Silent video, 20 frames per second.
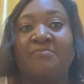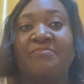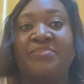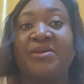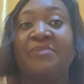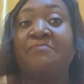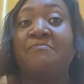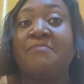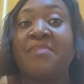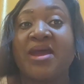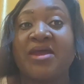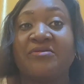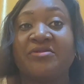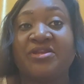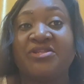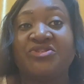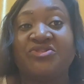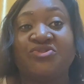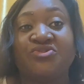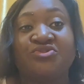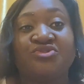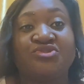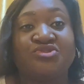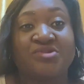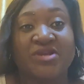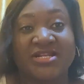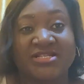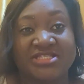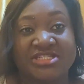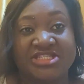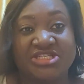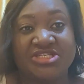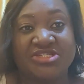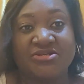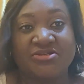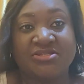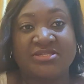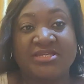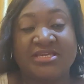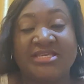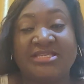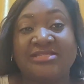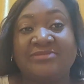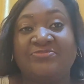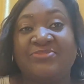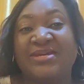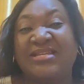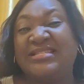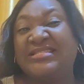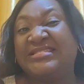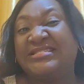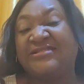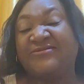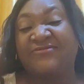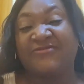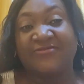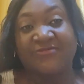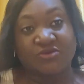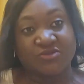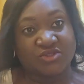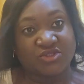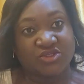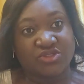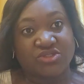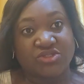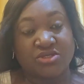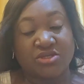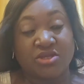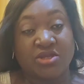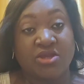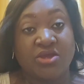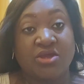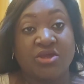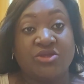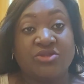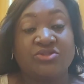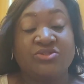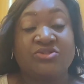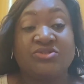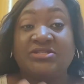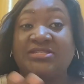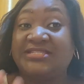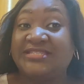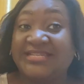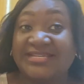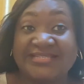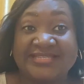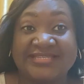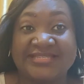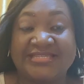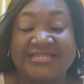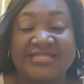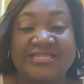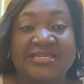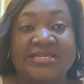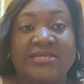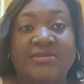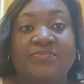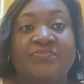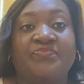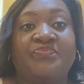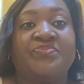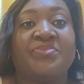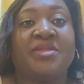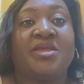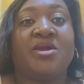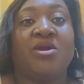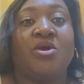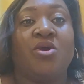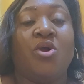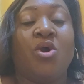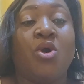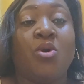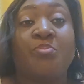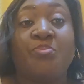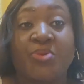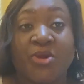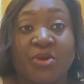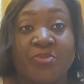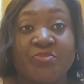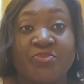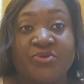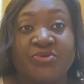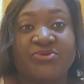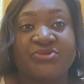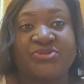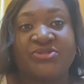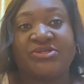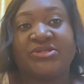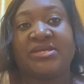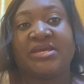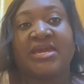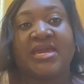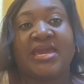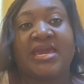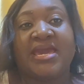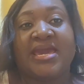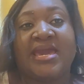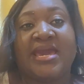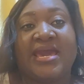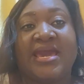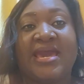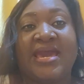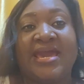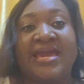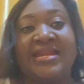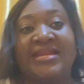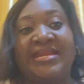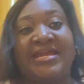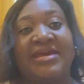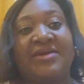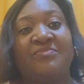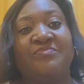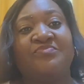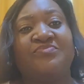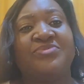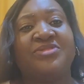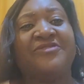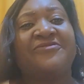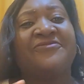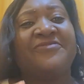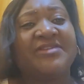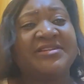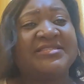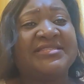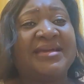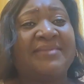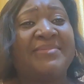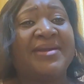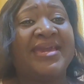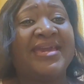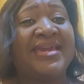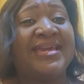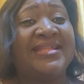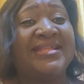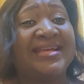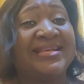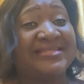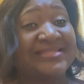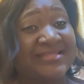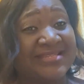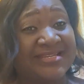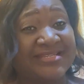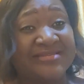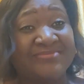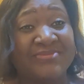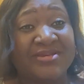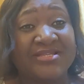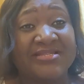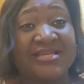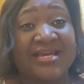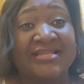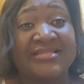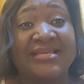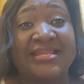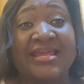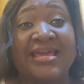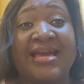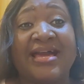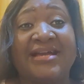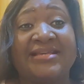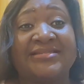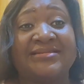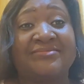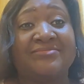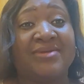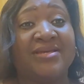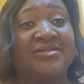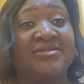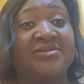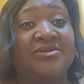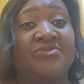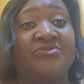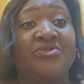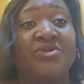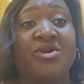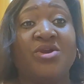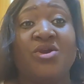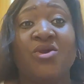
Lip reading: being married to tradition is being divorced to destiny or purpose. And the first time I heard that statement, I started asking myself,